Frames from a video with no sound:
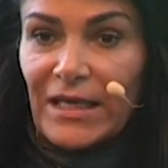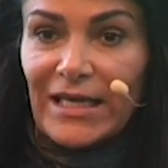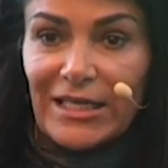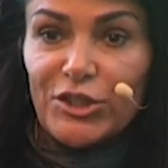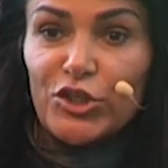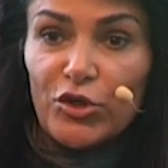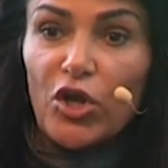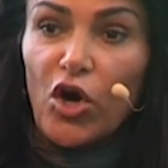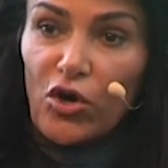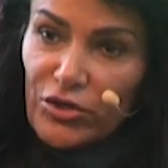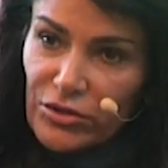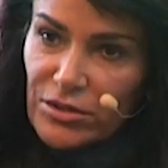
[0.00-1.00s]
get your
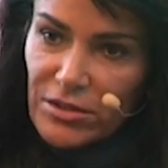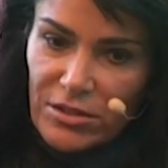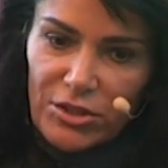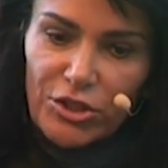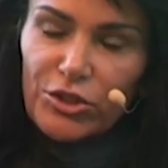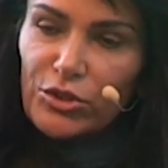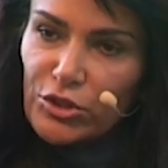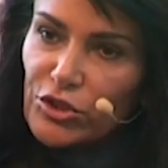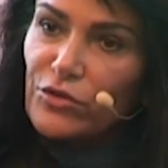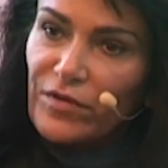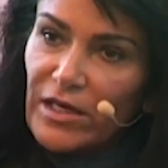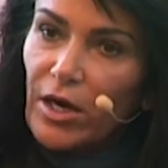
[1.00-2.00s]
lawyers
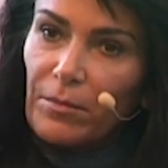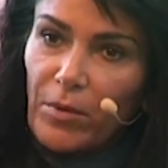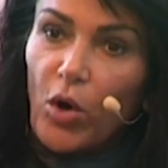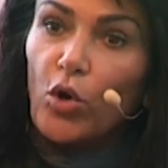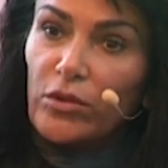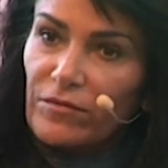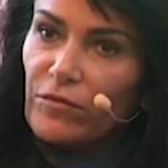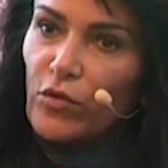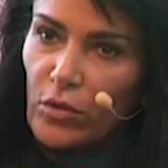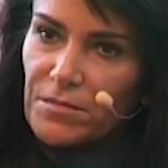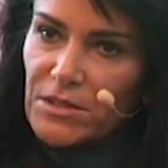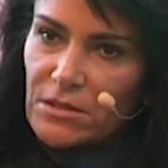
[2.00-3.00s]
to fill up all the
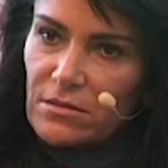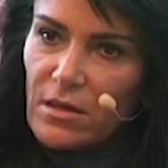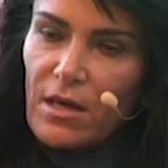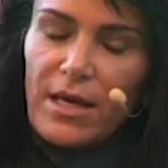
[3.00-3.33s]
forms